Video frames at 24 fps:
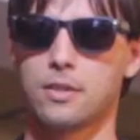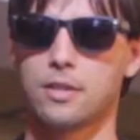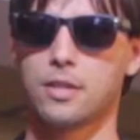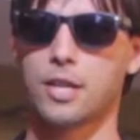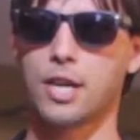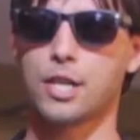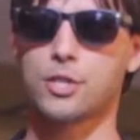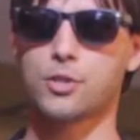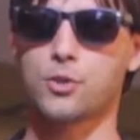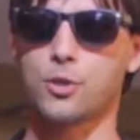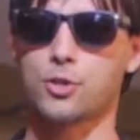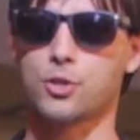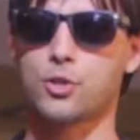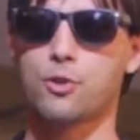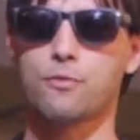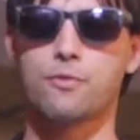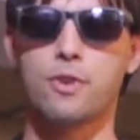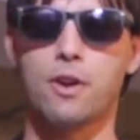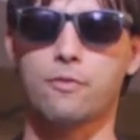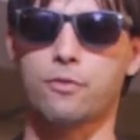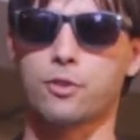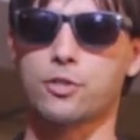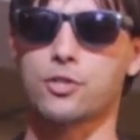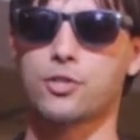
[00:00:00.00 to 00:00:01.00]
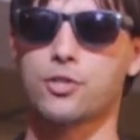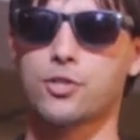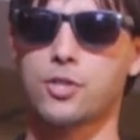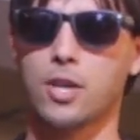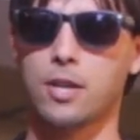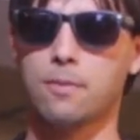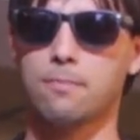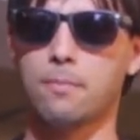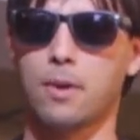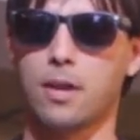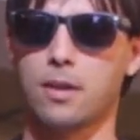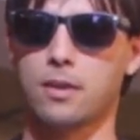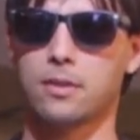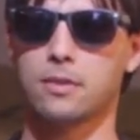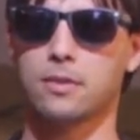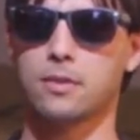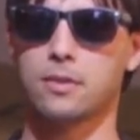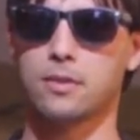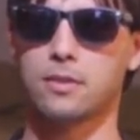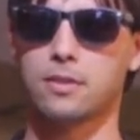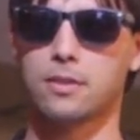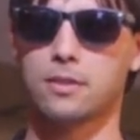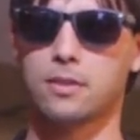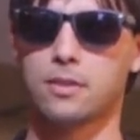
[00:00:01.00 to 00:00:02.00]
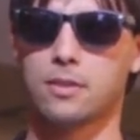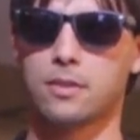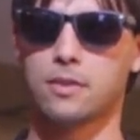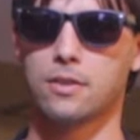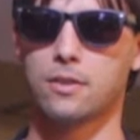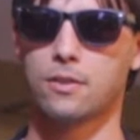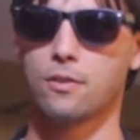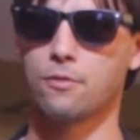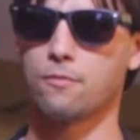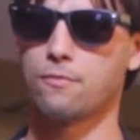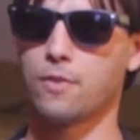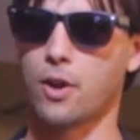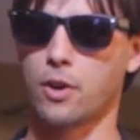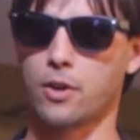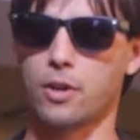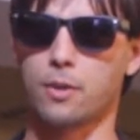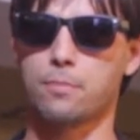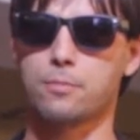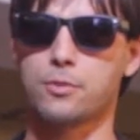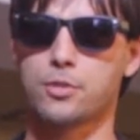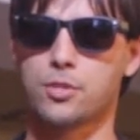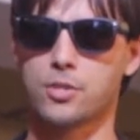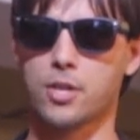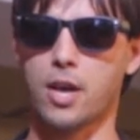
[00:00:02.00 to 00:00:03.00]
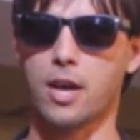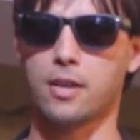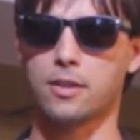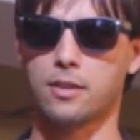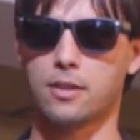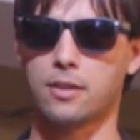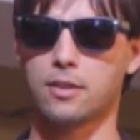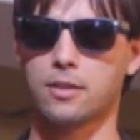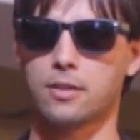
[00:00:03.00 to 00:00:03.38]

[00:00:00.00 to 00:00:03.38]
Kittredge, you've never seen me very upset.